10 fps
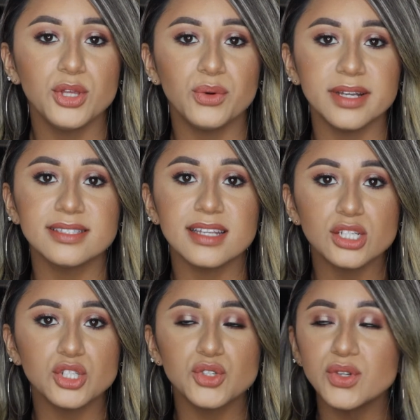You guys
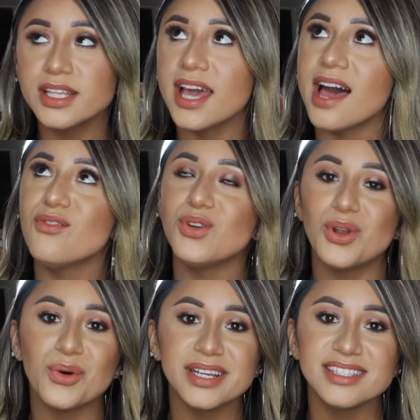truly have
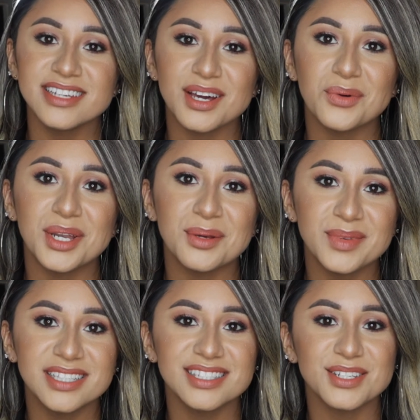no idea what it
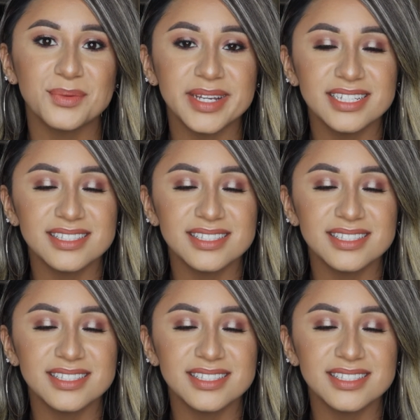means to me.